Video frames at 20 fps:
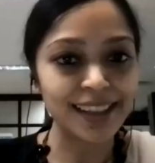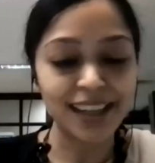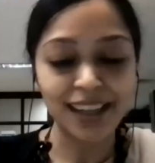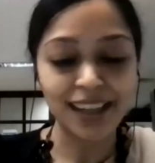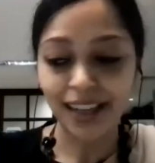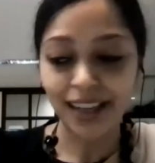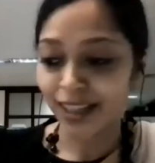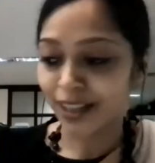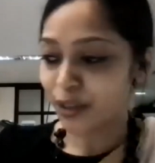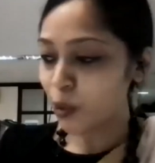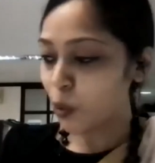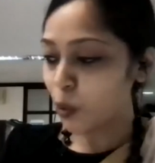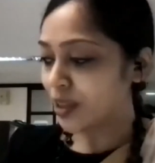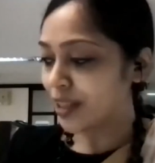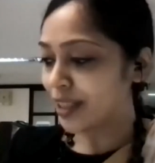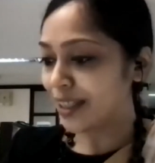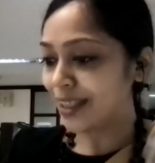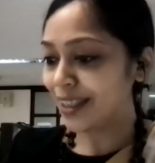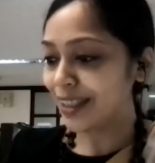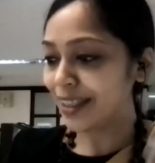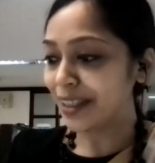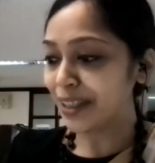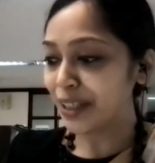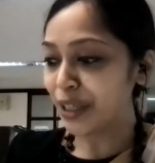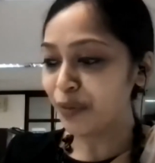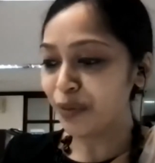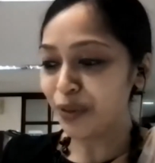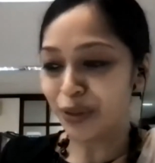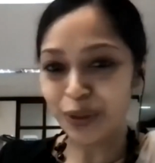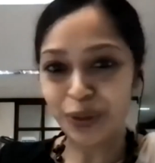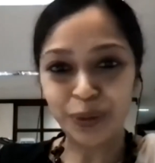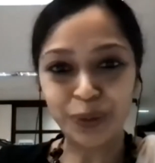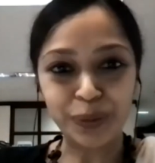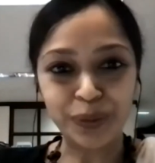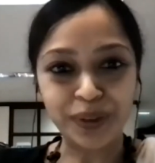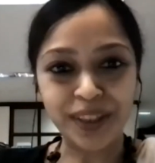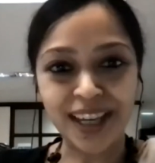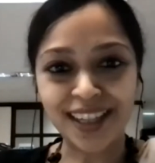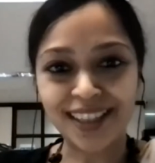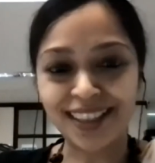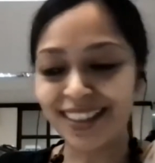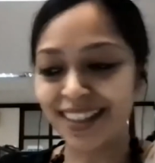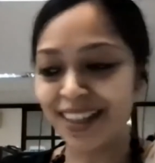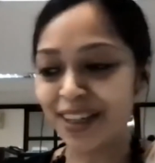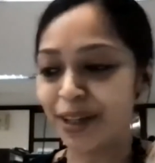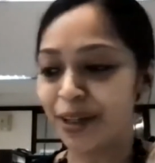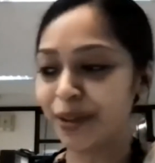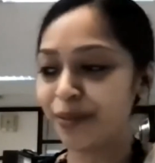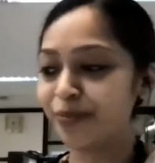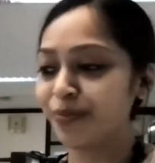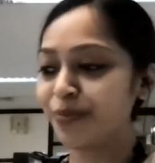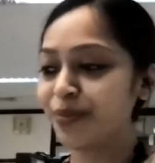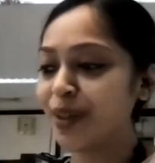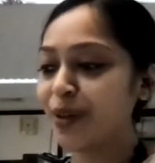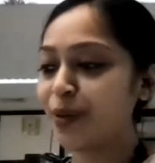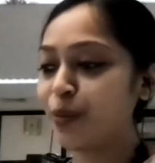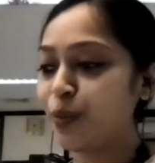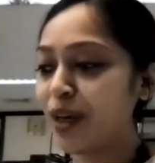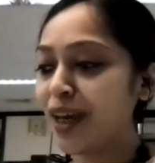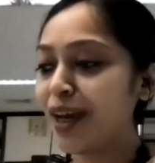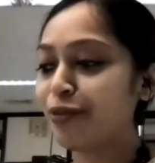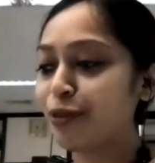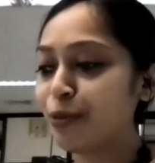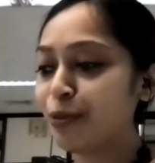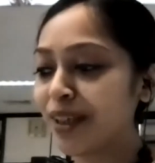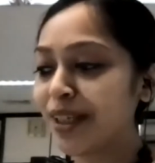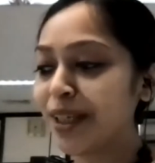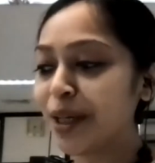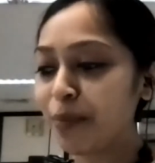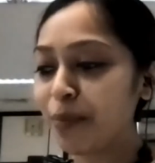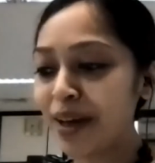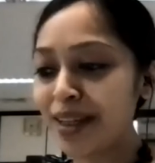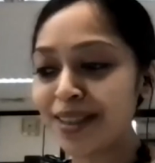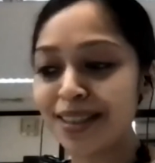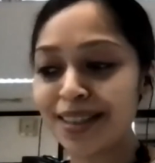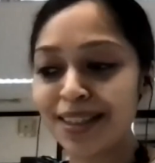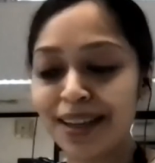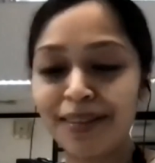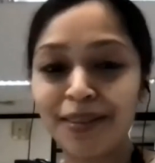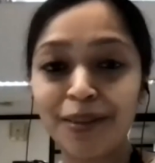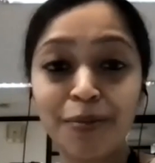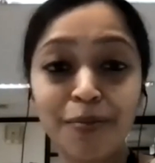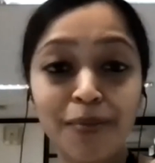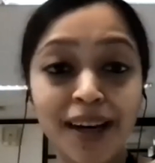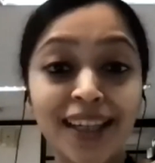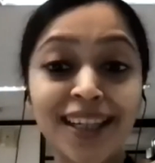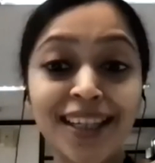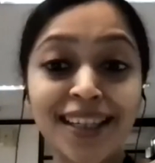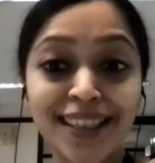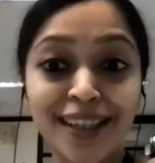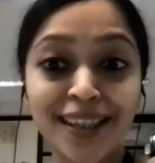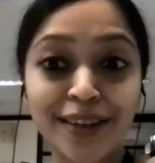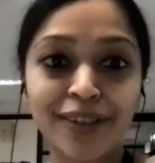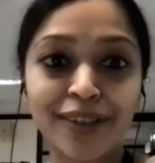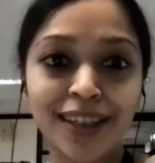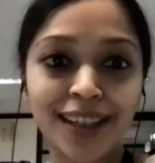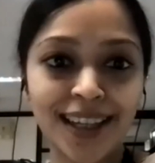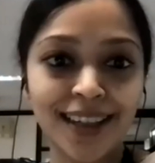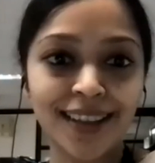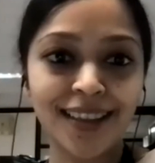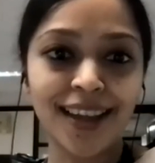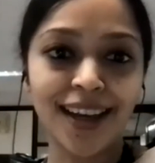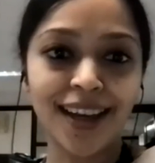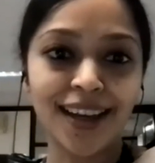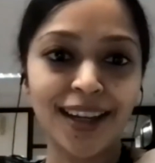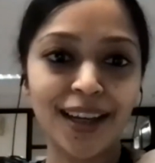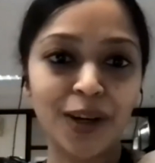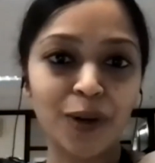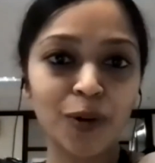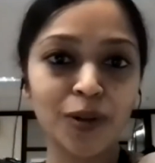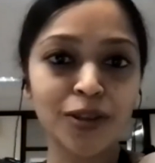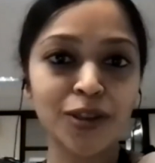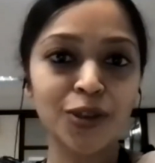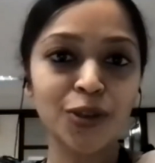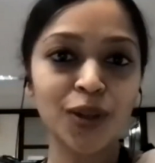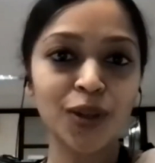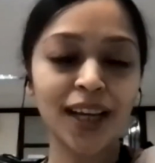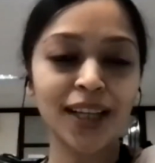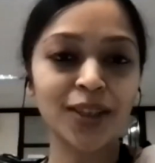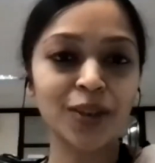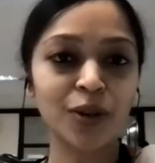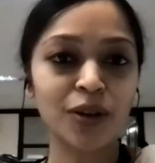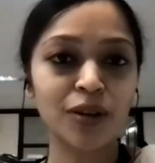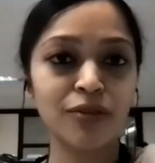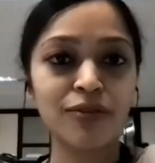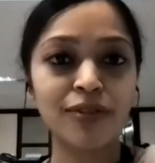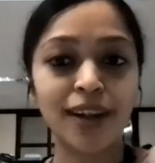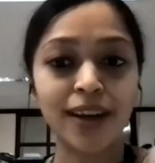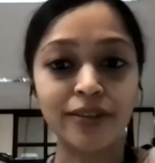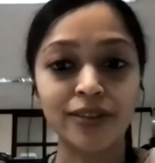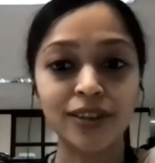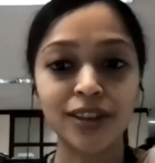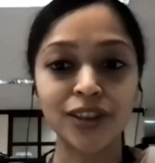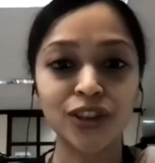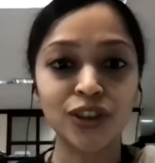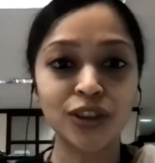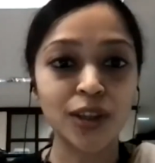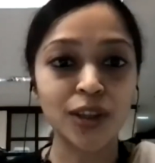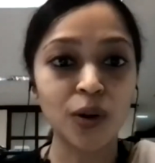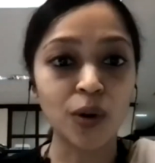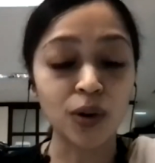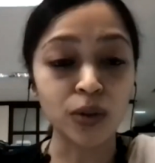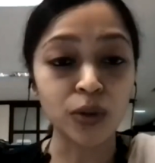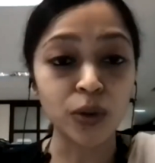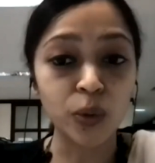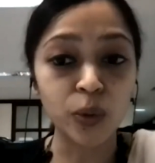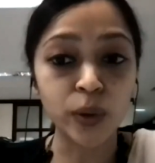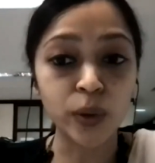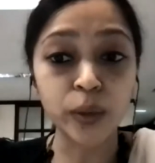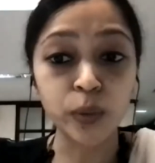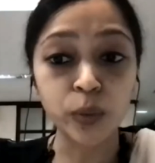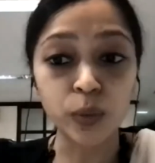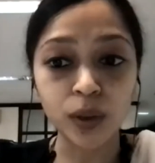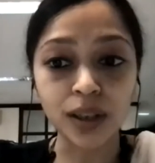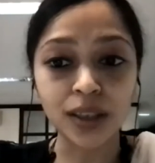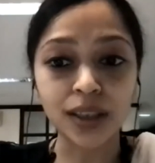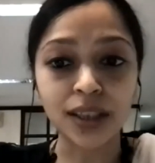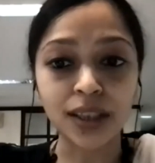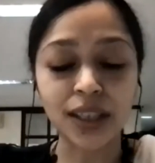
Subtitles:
I totally agree with you that we have to build capacity, and the money is definitely there, and also to like sort of leverage the ongoing work,